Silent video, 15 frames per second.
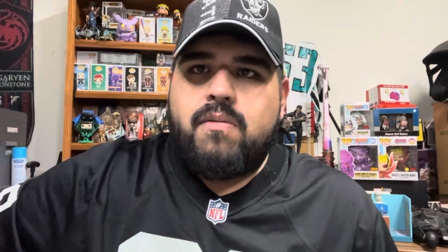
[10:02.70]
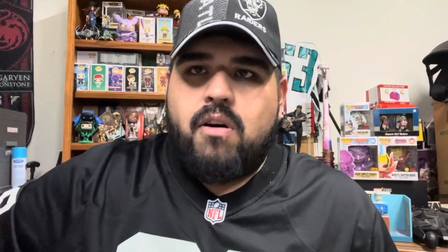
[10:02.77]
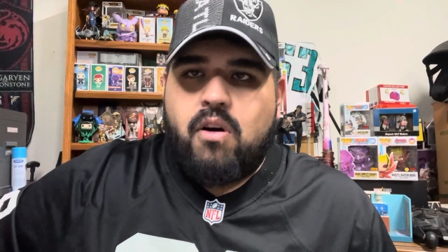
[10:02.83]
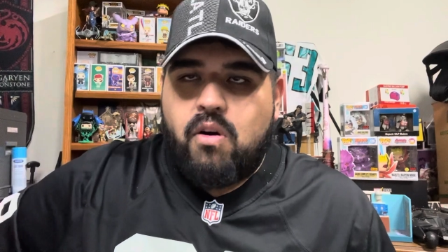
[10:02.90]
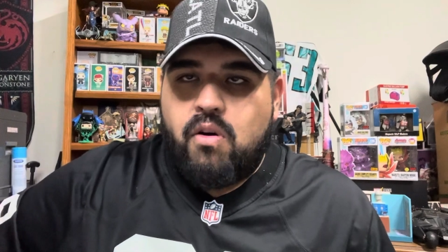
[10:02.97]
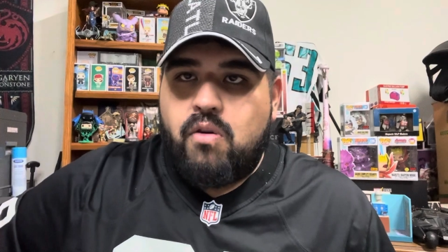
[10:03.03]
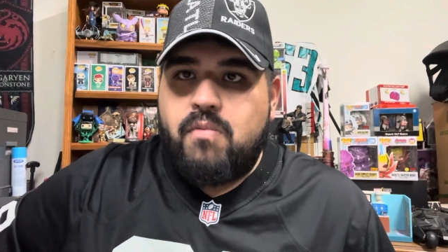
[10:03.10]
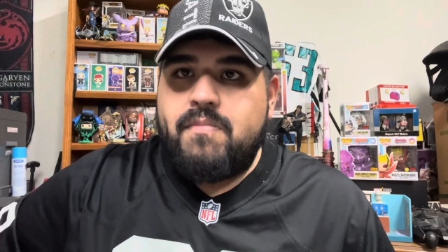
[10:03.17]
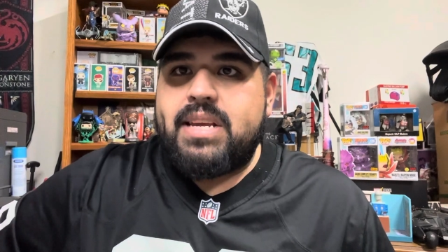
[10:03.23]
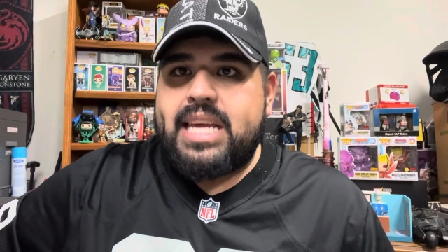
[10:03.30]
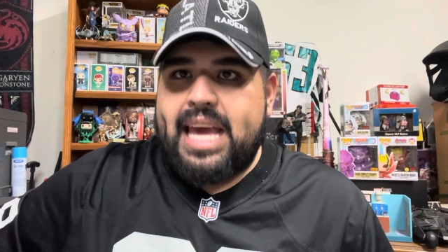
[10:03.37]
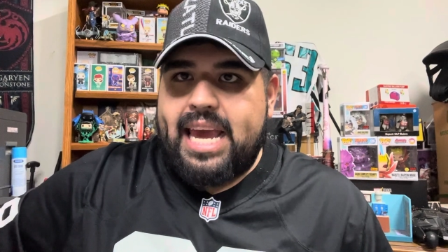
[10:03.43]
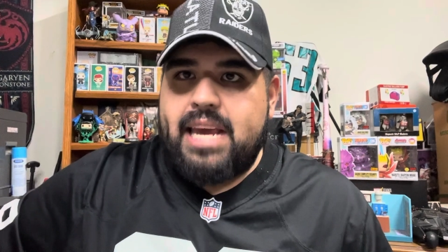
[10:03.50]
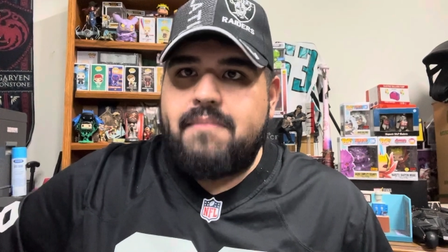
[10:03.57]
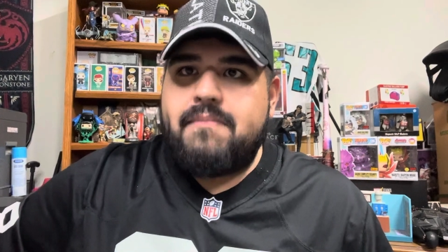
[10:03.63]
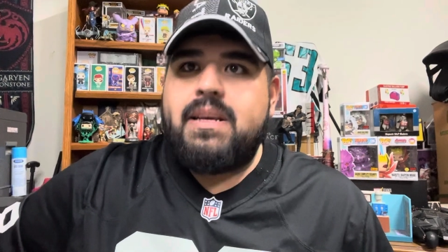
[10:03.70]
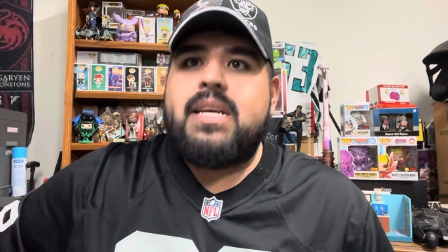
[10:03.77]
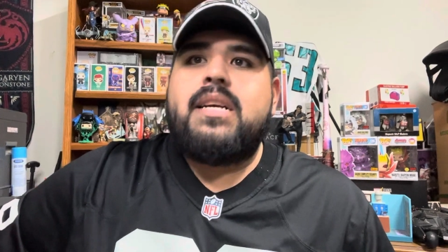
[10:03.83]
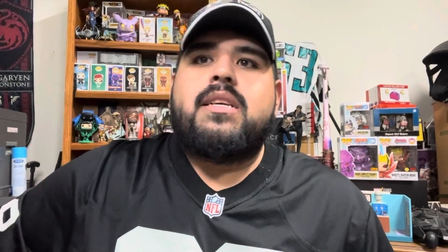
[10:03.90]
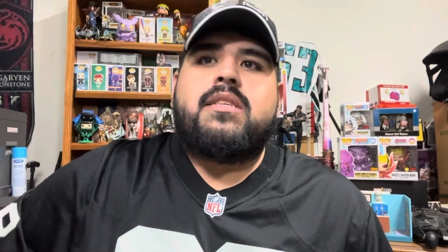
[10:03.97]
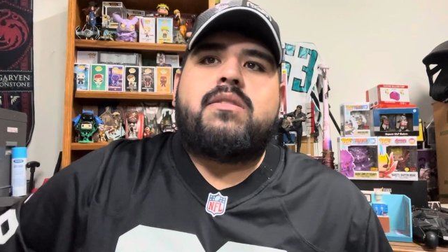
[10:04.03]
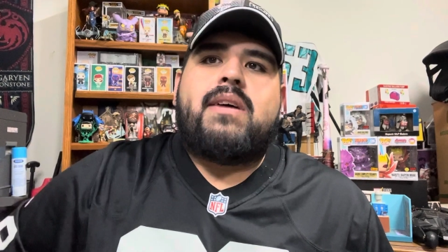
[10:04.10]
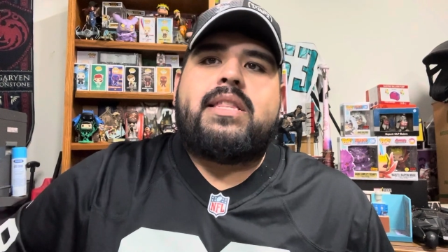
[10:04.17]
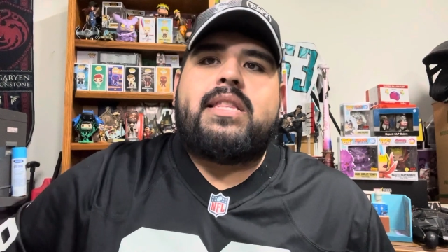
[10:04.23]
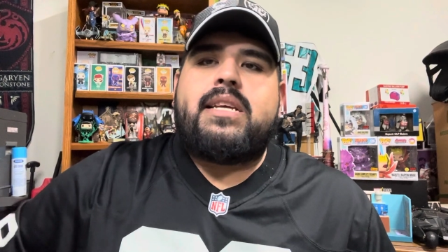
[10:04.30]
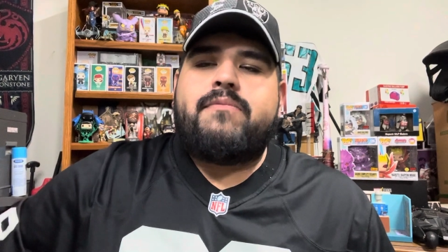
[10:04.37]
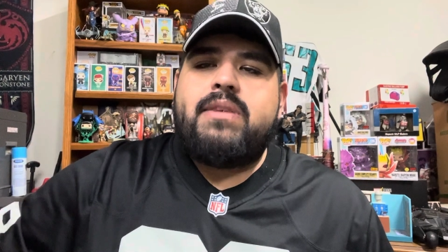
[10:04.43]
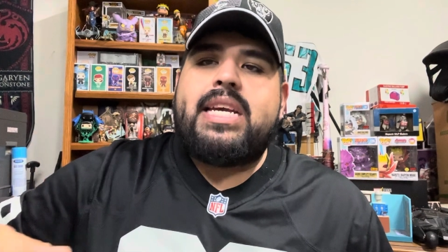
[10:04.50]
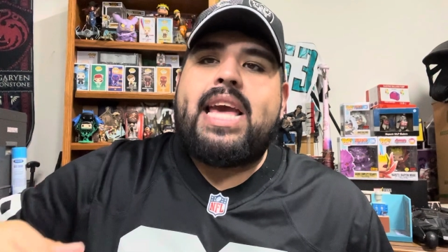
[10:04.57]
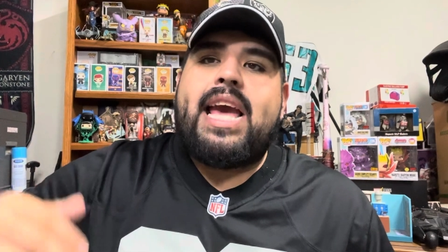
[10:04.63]
home game. So I think
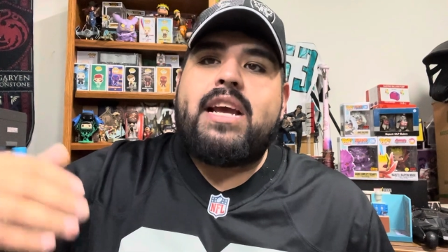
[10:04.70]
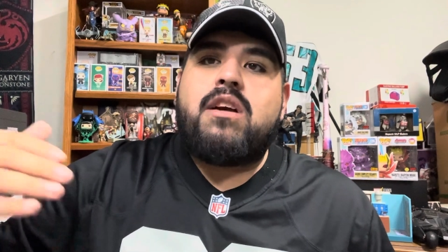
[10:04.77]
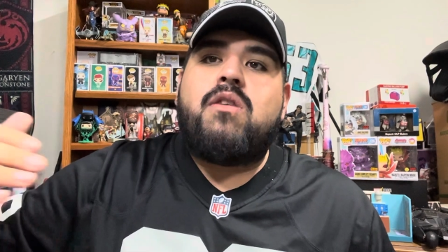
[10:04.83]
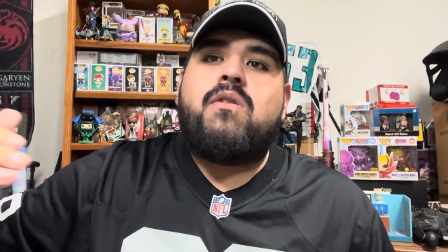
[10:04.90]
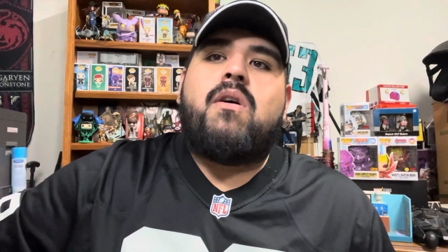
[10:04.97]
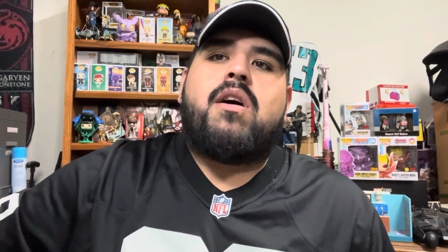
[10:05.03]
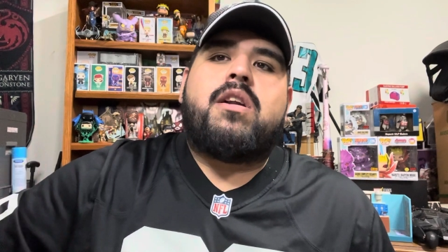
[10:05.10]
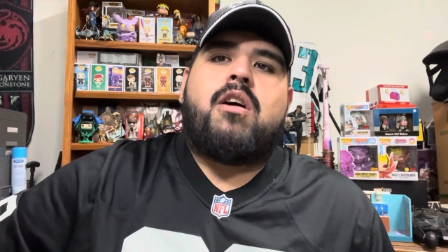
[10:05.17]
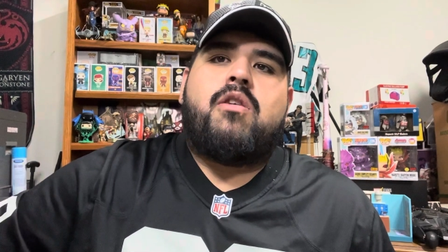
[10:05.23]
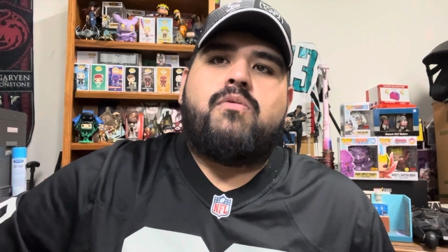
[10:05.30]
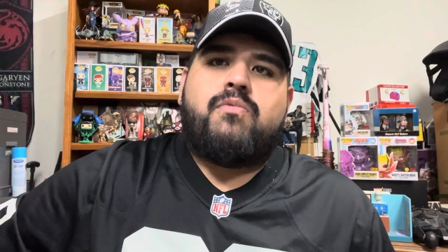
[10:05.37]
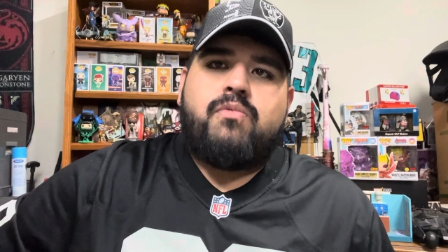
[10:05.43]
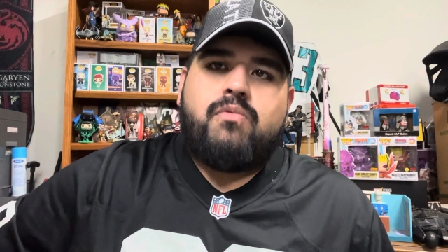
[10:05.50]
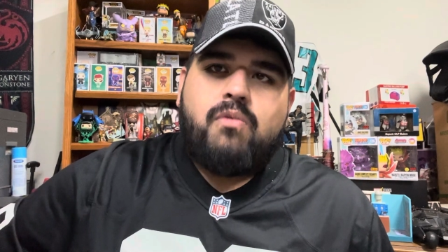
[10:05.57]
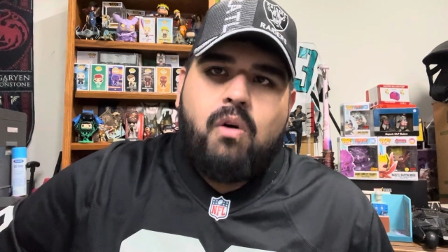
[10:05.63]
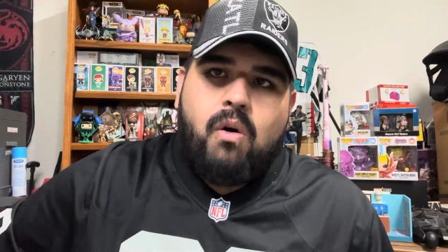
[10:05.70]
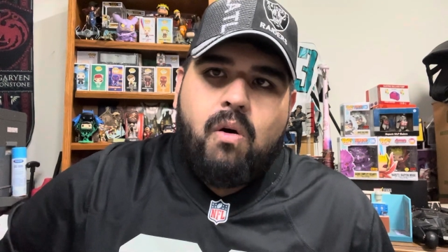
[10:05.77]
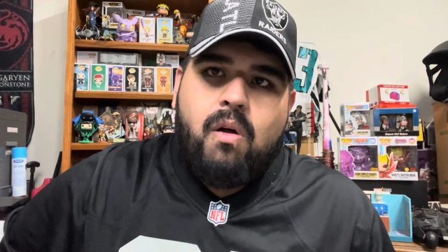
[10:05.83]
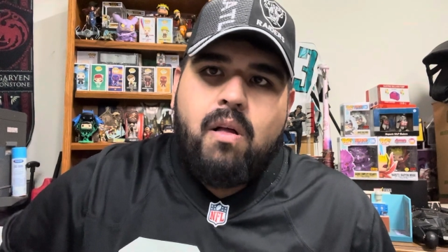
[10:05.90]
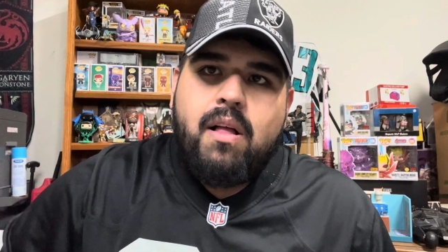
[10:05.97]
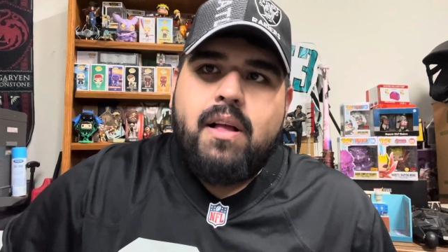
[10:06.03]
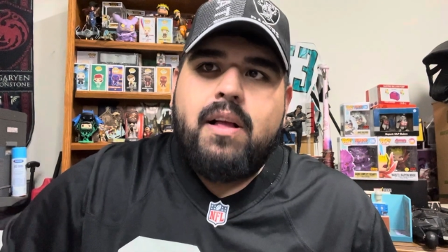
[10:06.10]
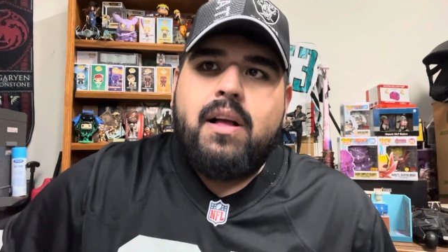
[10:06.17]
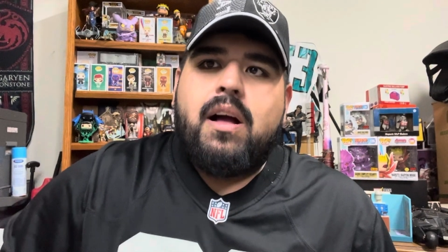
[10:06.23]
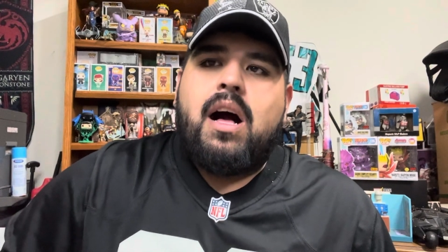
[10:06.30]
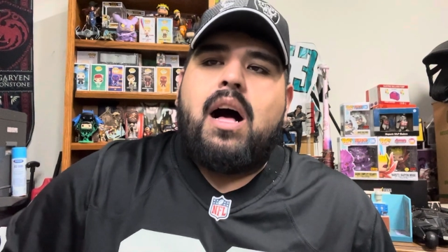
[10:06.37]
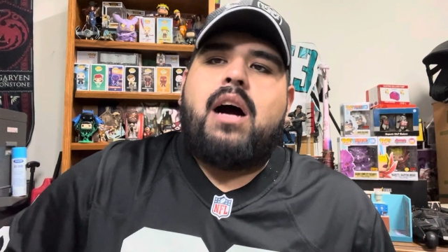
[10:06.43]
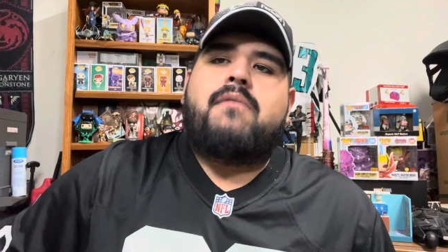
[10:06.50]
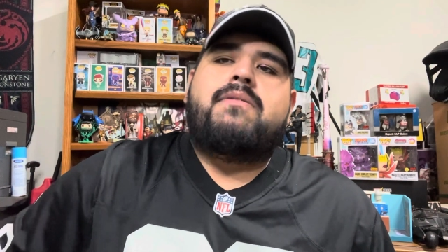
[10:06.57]
we can go on a roll uh,